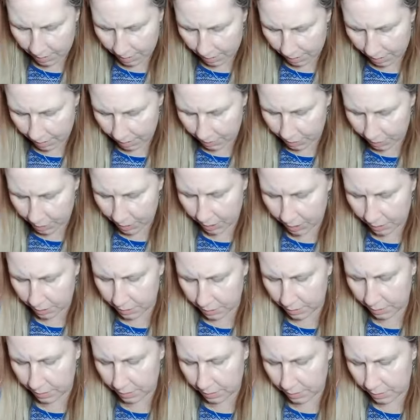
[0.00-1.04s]
then it
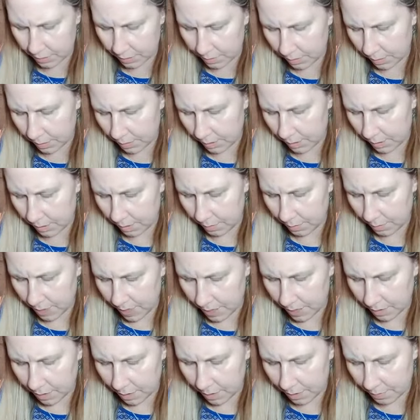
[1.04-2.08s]
changes my
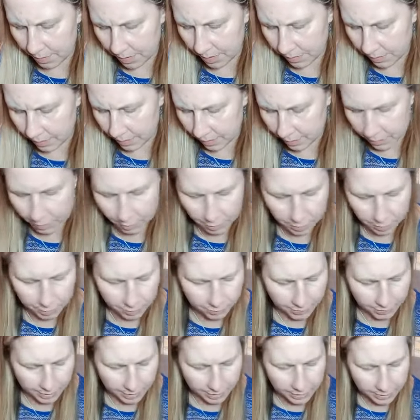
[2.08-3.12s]
comments. It's hard to
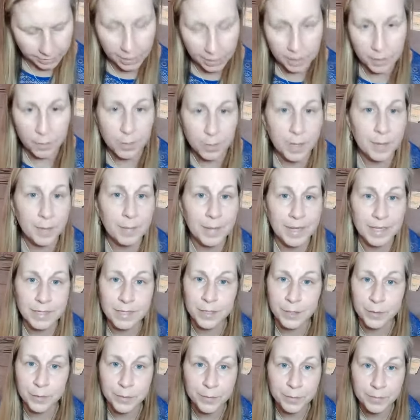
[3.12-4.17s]
read. So I don't want to
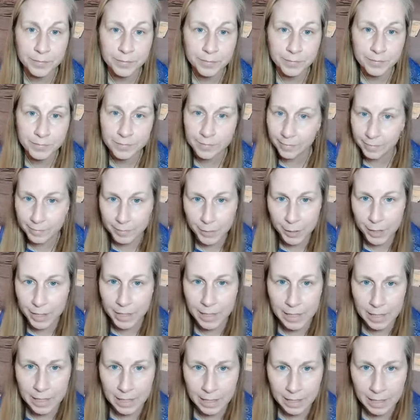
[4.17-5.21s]
miss you. Put
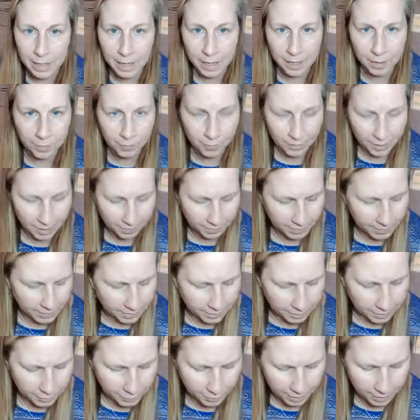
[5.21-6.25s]
it in again if I haven't
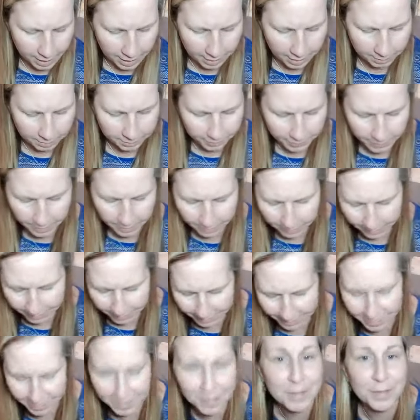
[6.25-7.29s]
said your name.
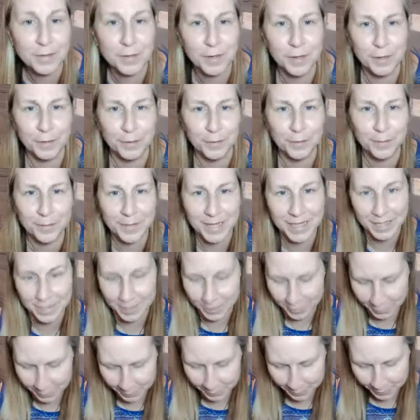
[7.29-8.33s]
So I don't miss
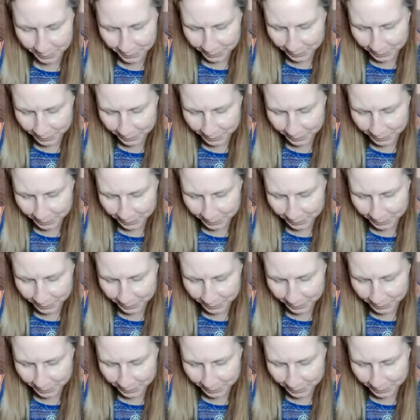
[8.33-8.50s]
you.